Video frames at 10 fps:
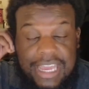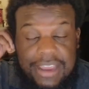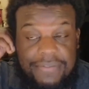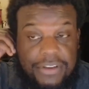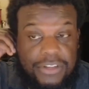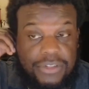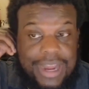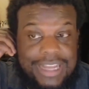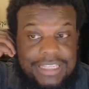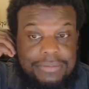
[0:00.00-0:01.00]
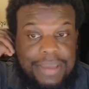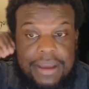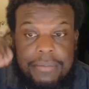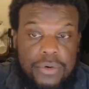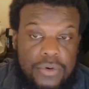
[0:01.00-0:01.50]
if they're trying to make
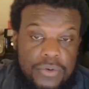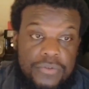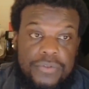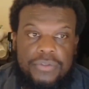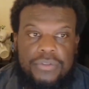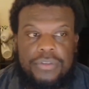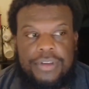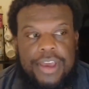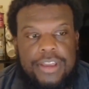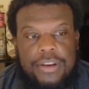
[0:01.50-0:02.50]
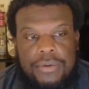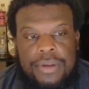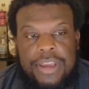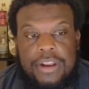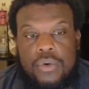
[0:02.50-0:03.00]
a move to
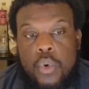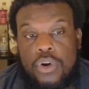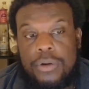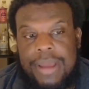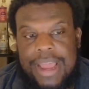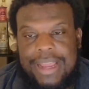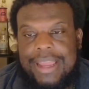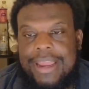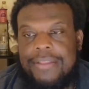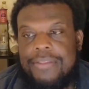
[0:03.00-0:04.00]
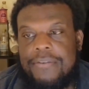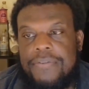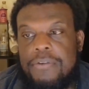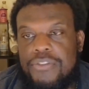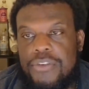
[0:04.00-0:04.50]
get a quarterback in the
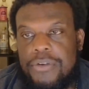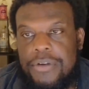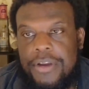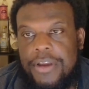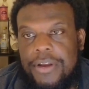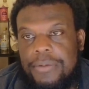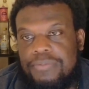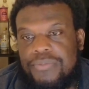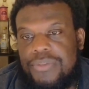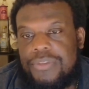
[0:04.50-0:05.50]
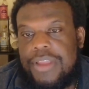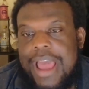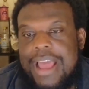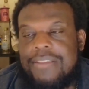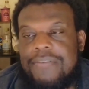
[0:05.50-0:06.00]
future.
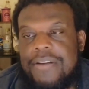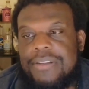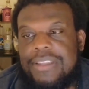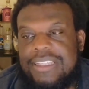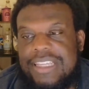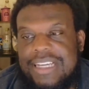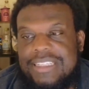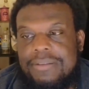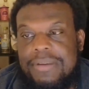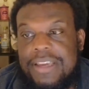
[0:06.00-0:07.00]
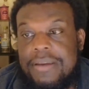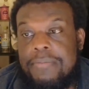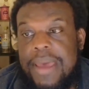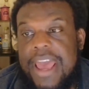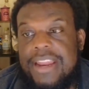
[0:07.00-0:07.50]
At the very least, they can still be
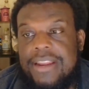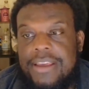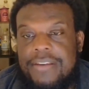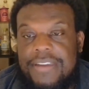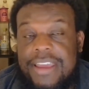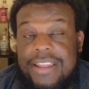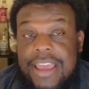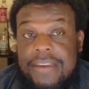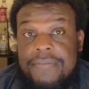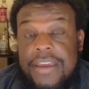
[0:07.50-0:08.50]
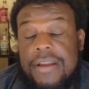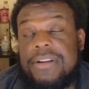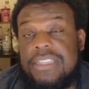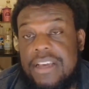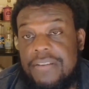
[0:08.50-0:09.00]
competitive in a very
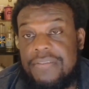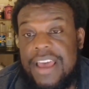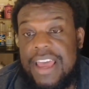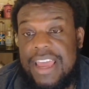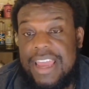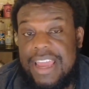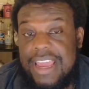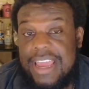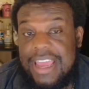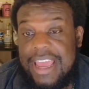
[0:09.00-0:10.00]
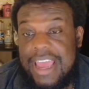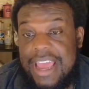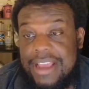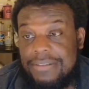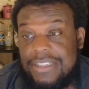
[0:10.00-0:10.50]
tough
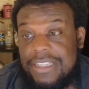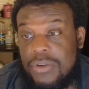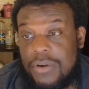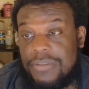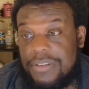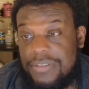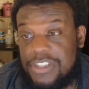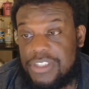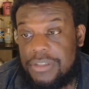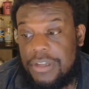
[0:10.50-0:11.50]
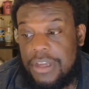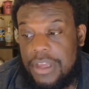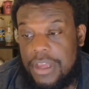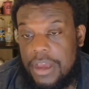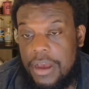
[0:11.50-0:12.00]
AFC North division.
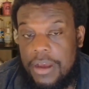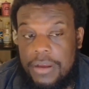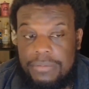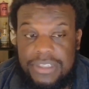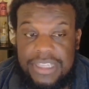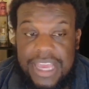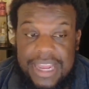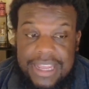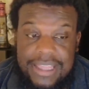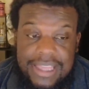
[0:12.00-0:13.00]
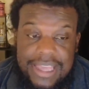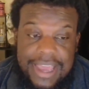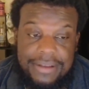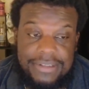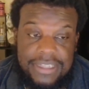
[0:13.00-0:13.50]
Staying in the
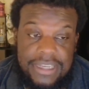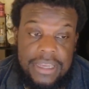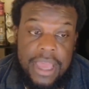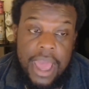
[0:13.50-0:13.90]
AFC,